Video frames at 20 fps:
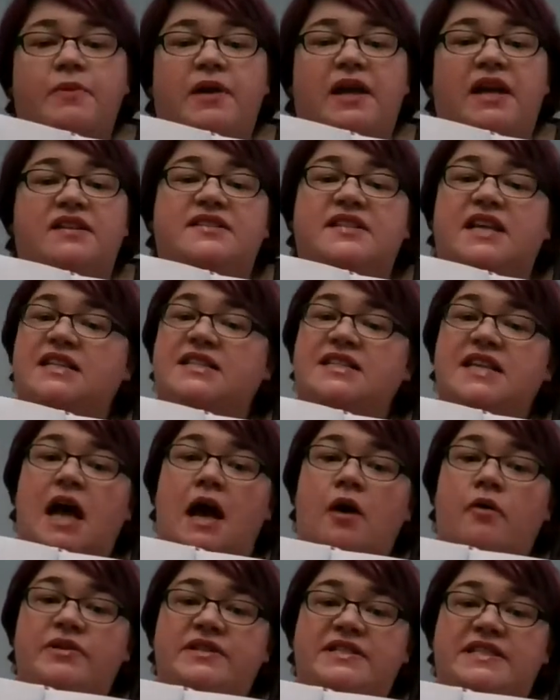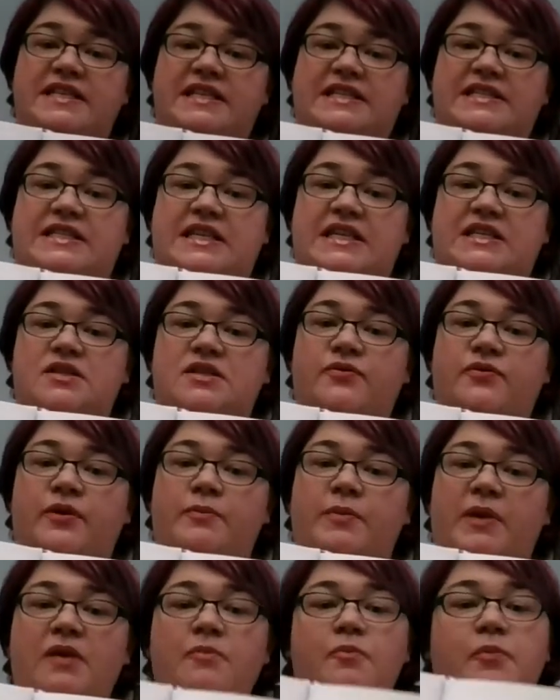because that's how it's easiest for
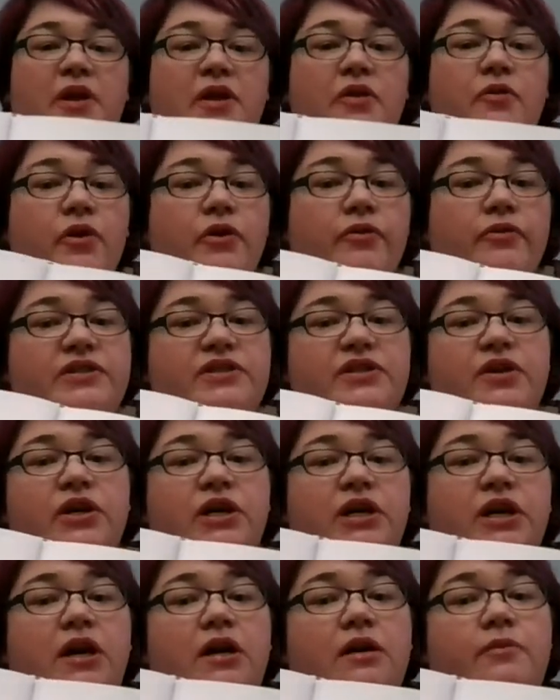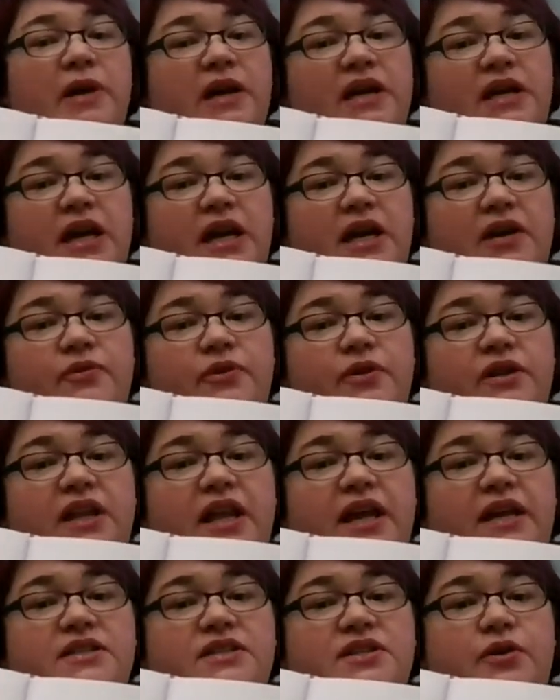me, but you can always start it on a Monday if you'd
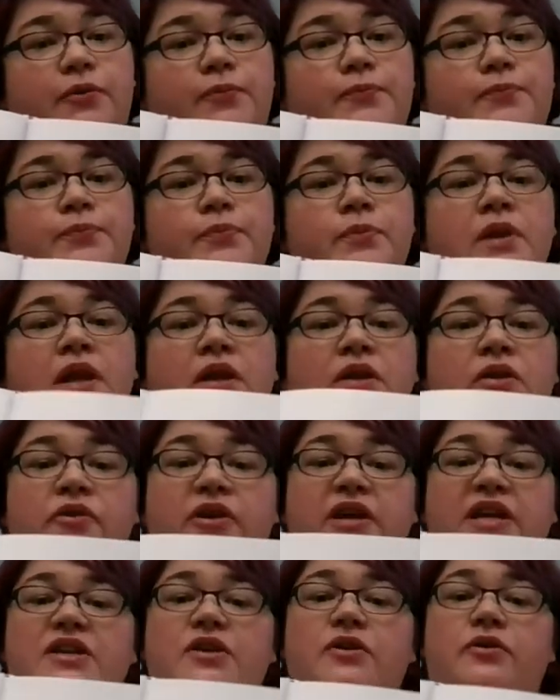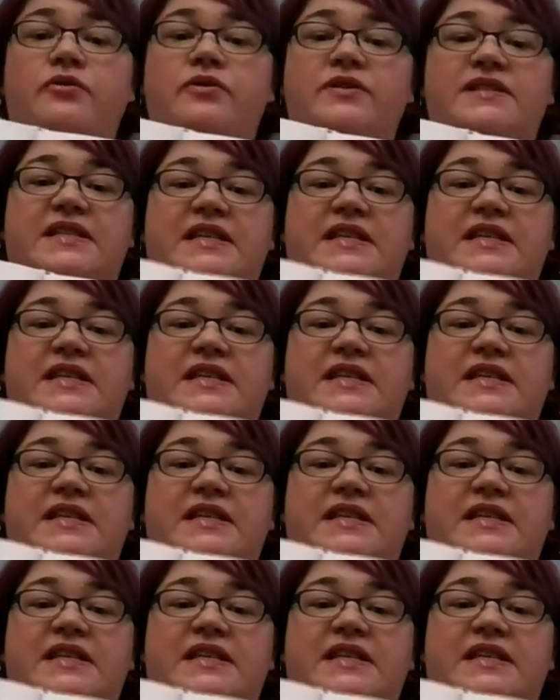like to. You can use